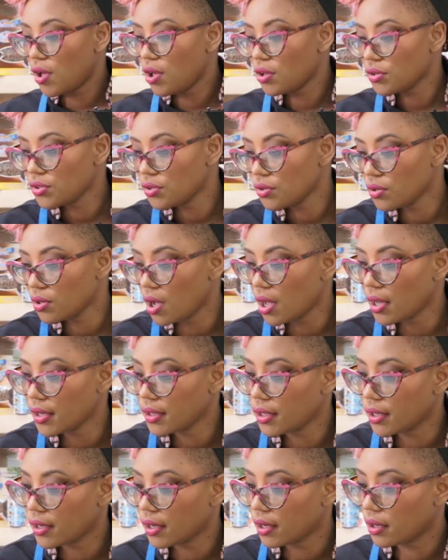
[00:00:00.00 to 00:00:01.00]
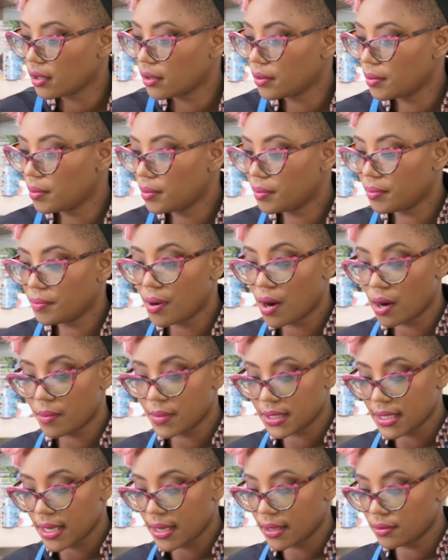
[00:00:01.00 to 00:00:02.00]
also got their
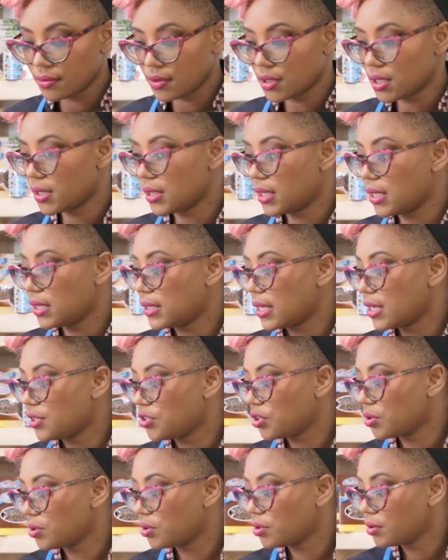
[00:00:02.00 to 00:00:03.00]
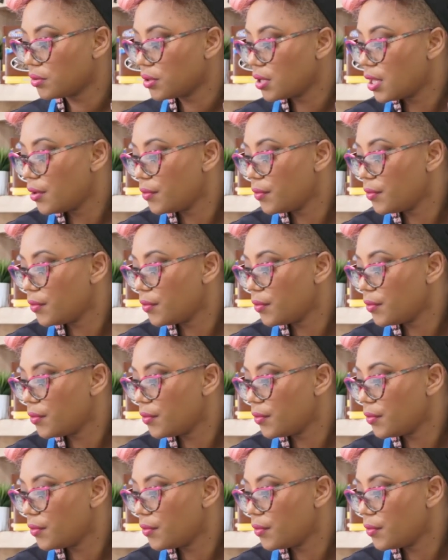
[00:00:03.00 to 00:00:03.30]
Parmesan, which is an essential